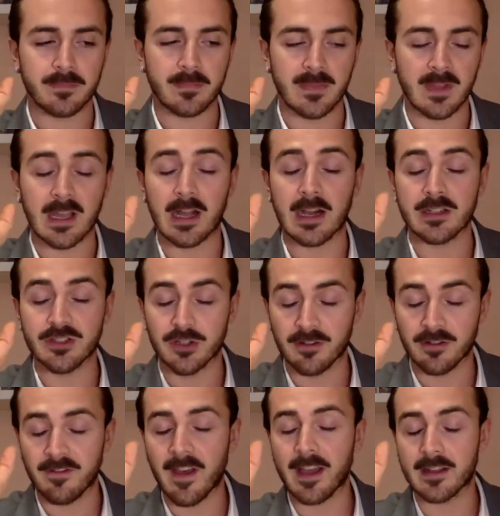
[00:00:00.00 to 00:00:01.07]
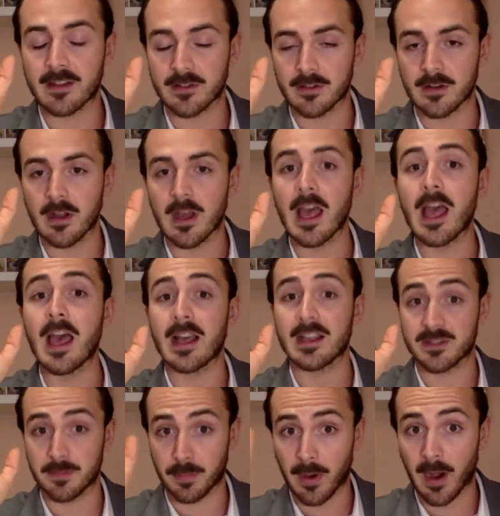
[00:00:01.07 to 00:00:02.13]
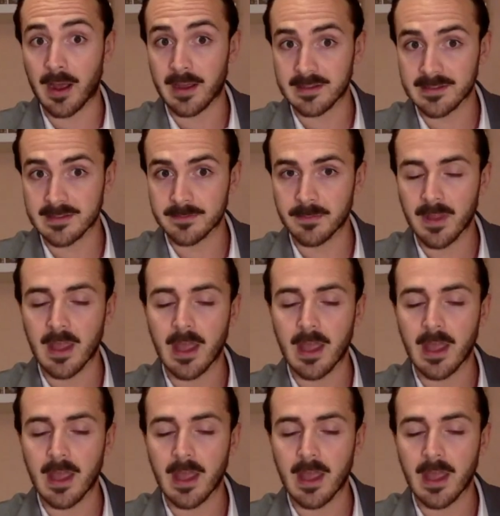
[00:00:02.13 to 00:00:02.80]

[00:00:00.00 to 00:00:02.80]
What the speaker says: the culture factor has a price,